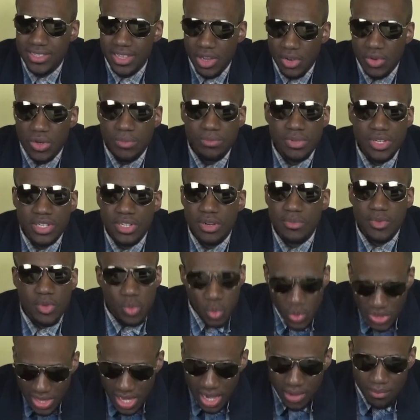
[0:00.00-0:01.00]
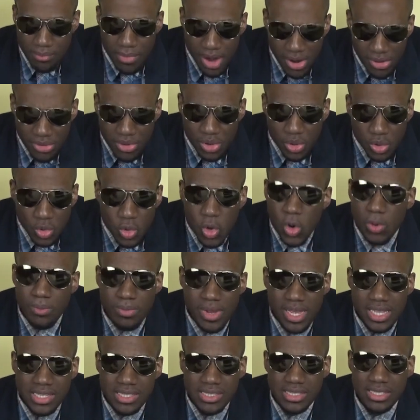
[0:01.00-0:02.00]
they're going to beat Germany. Without Mario
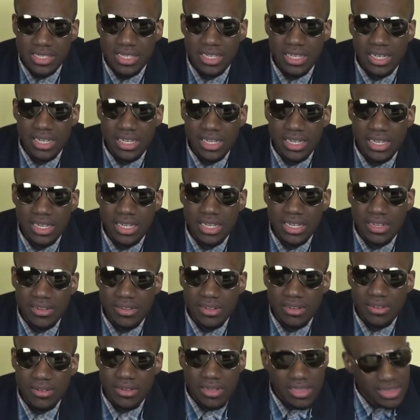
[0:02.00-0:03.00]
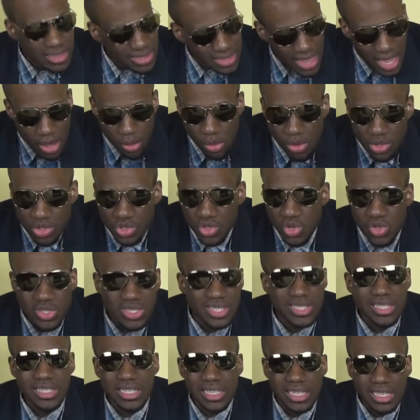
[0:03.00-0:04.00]
Gomez, that was
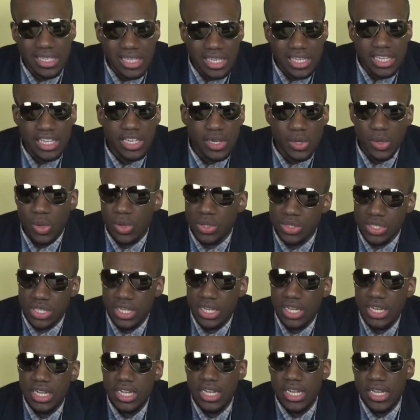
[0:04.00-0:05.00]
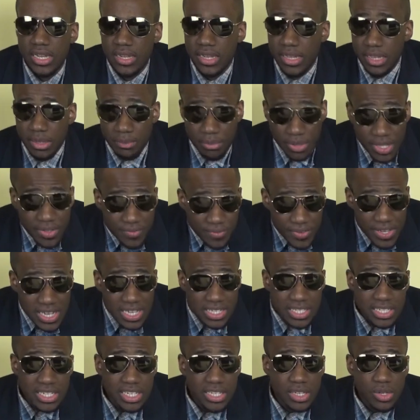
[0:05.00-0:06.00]
just the key loss. If
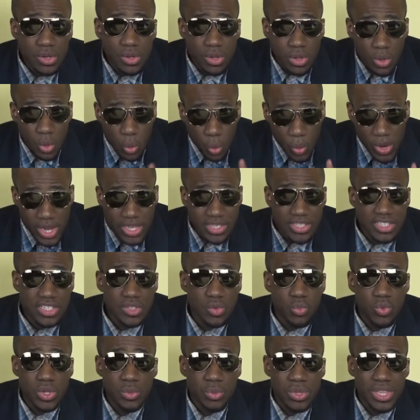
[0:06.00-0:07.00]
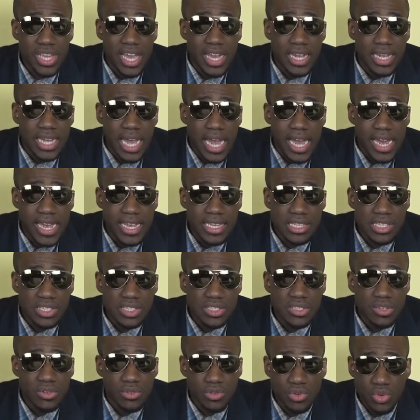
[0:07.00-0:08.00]
Italy went in with their
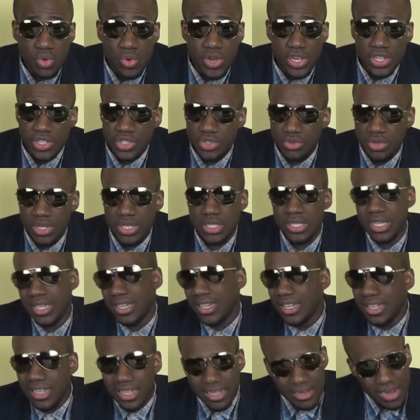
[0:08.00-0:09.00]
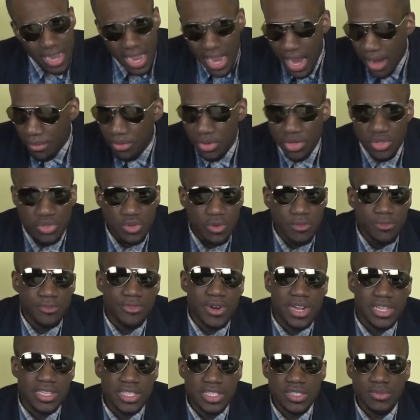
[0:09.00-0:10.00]
guys, no injuries, I'm not sure
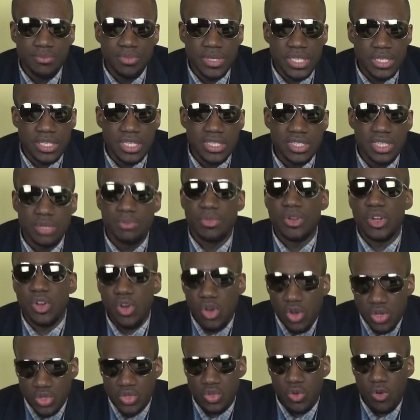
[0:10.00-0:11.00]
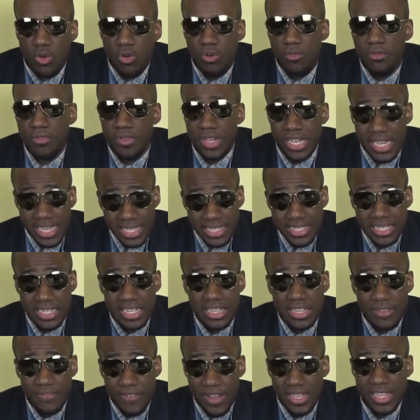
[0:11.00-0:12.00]
France beats Italy because of
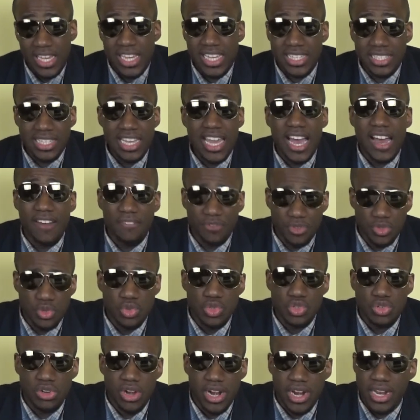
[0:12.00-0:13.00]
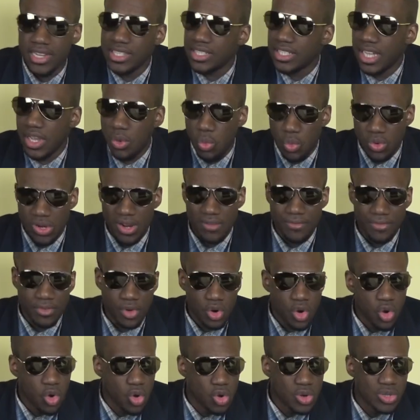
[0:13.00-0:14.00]
Italy. The fact that Italy have two strikers, they would have
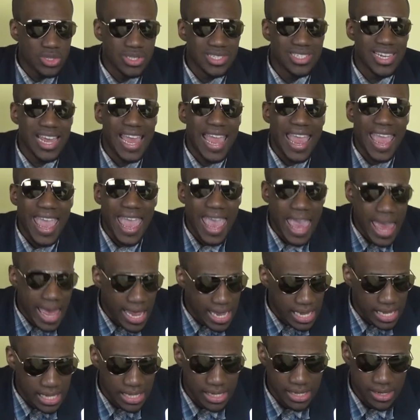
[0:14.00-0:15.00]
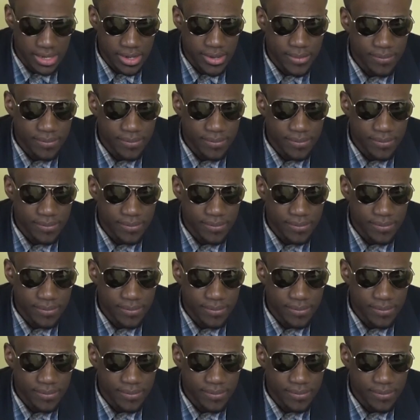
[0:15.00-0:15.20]
caused hell